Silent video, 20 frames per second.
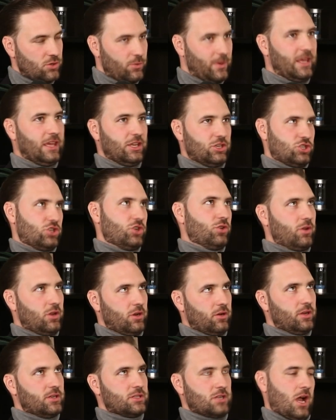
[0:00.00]
So each
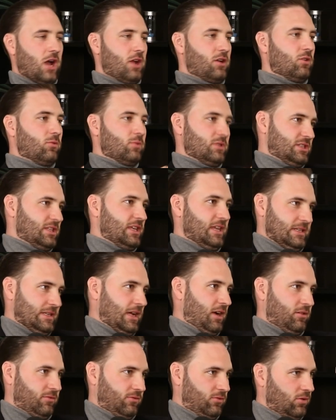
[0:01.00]
unit or each condo was the
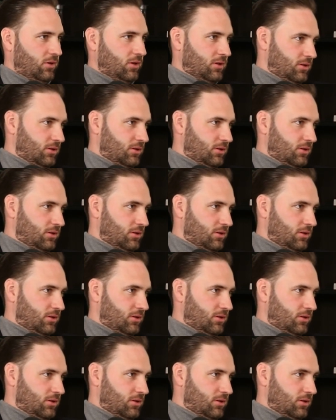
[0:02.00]
entire floor,